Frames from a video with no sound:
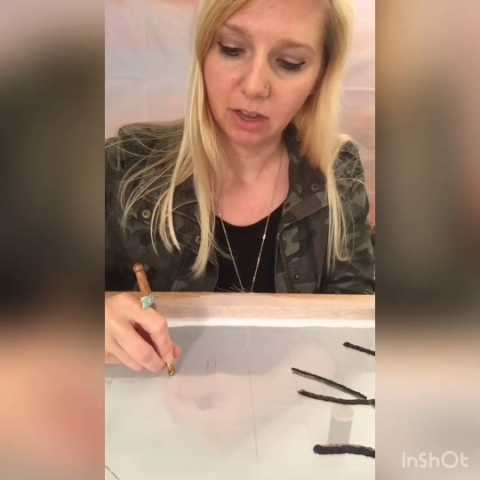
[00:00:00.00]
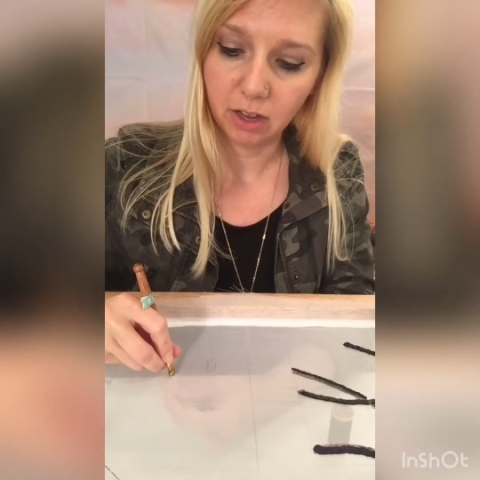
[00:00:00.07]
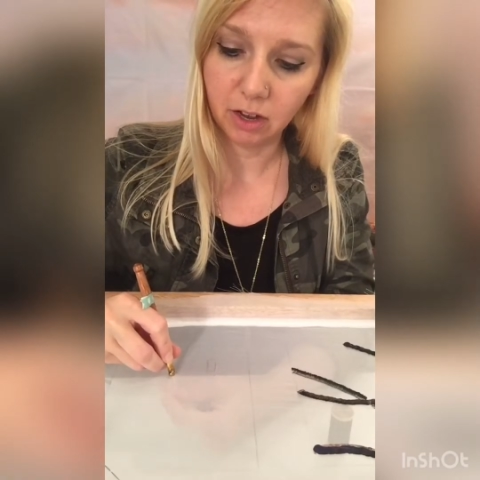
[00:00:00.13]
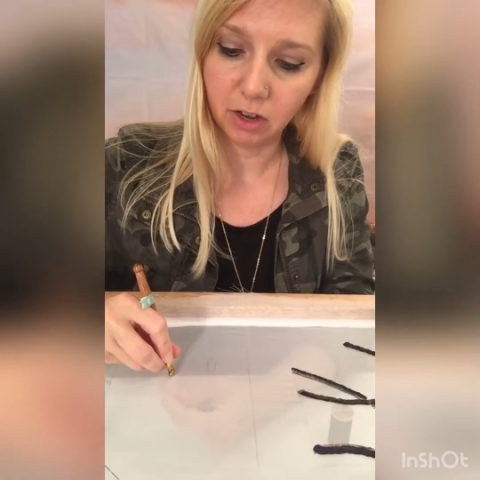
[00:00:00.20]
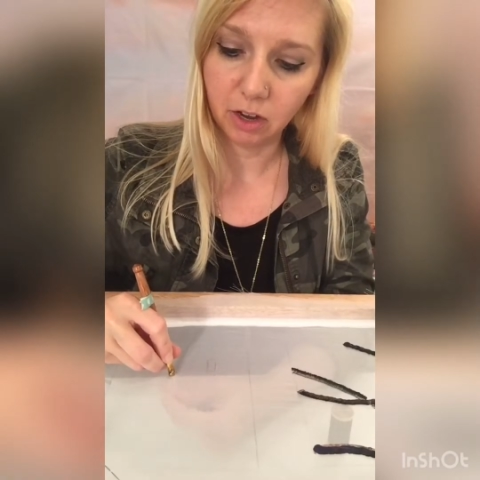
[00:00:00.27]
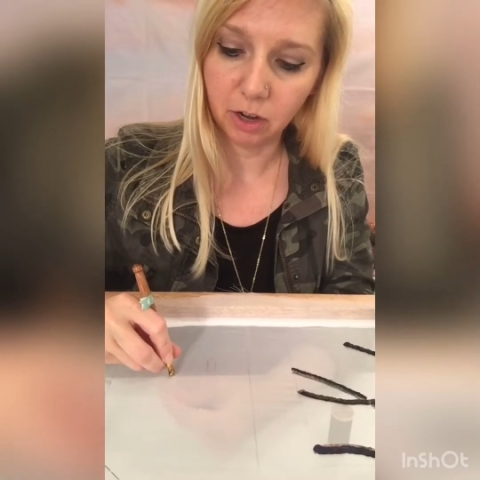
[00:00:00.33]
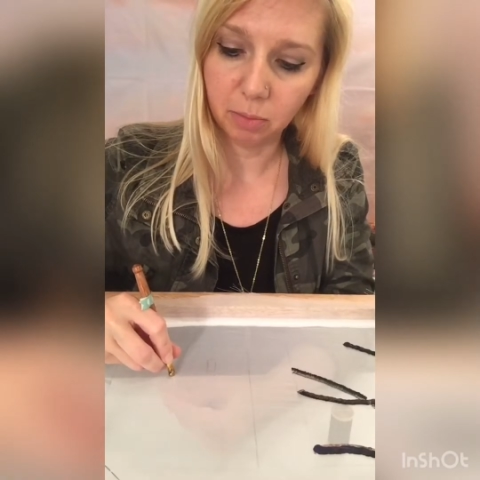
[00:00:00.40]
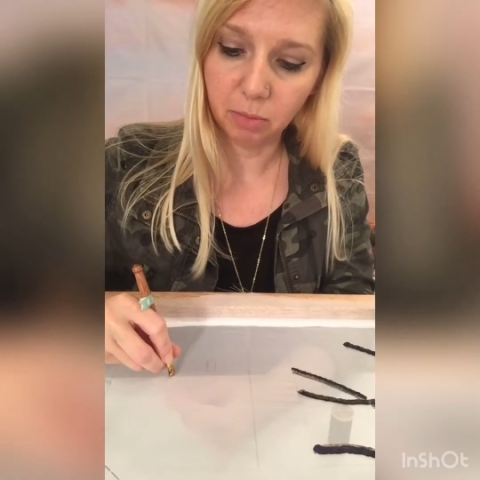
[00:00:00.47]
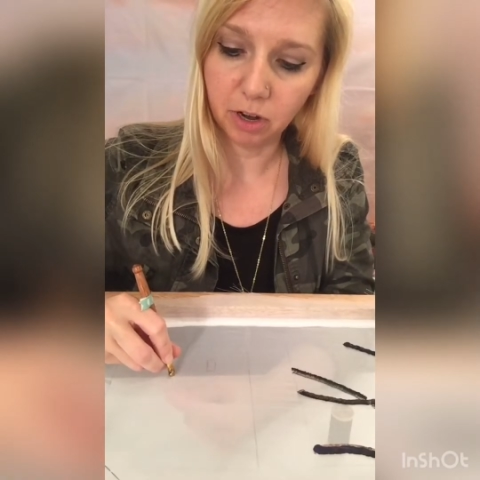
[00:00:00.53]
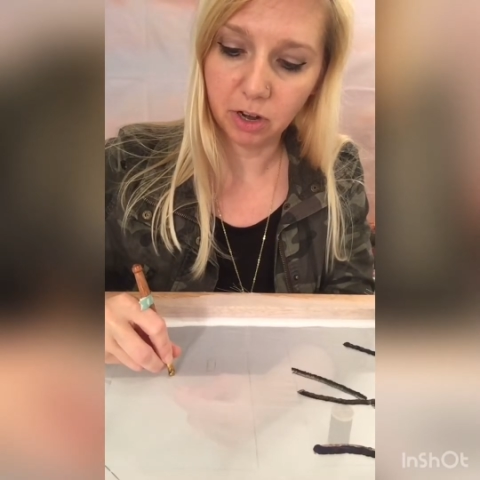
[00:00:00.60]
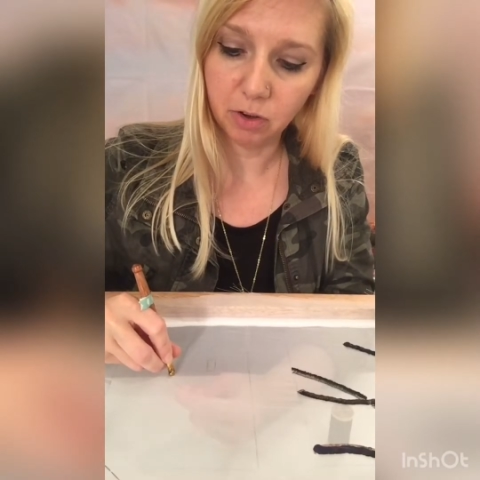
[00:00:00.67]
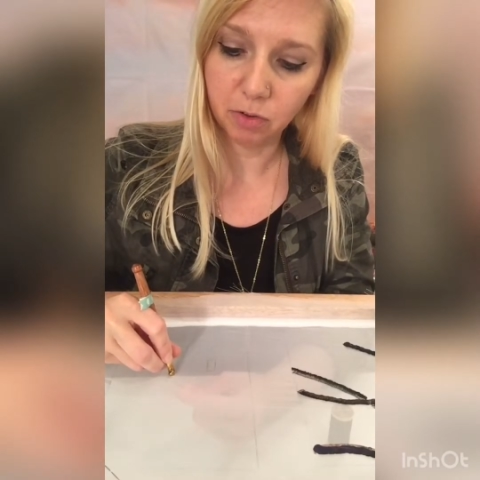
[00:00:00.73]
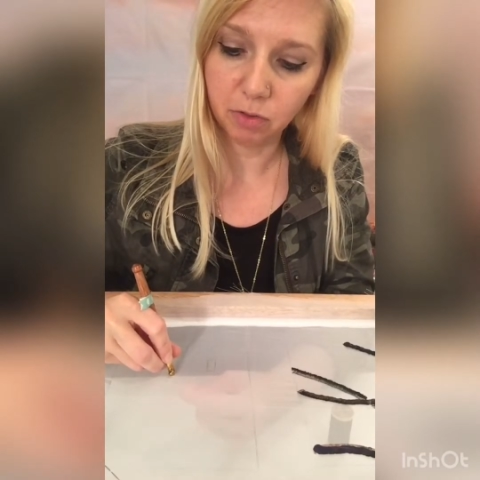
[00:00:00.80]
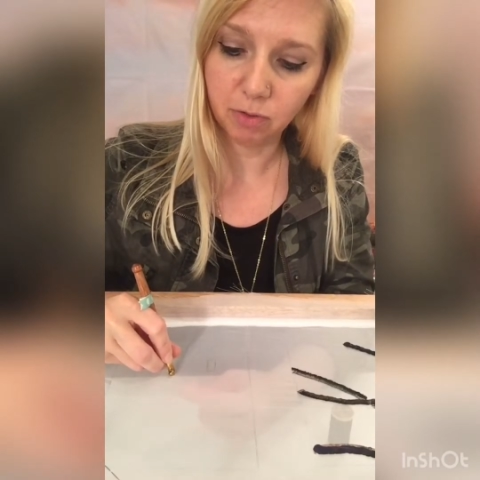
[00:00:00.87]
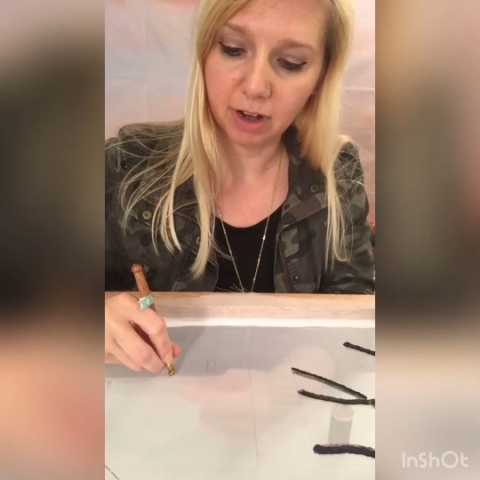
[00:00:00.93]
You're going to bring
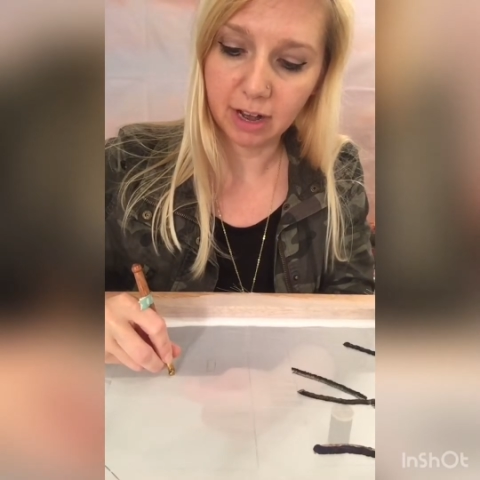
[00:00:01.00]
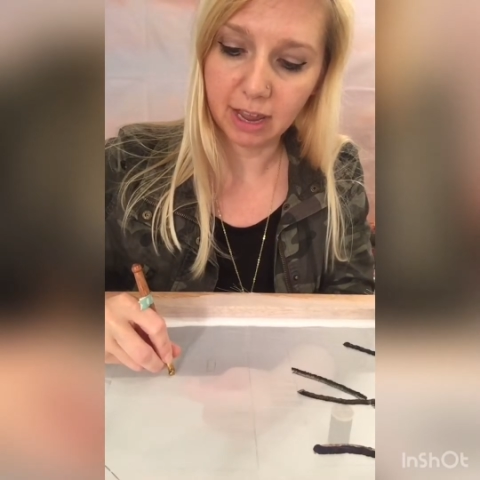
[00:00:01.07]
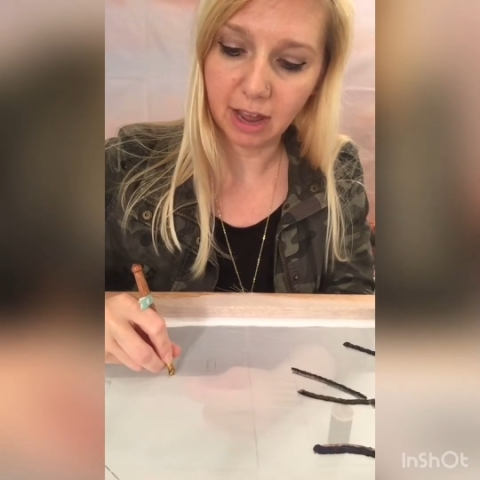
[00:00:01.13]
your thread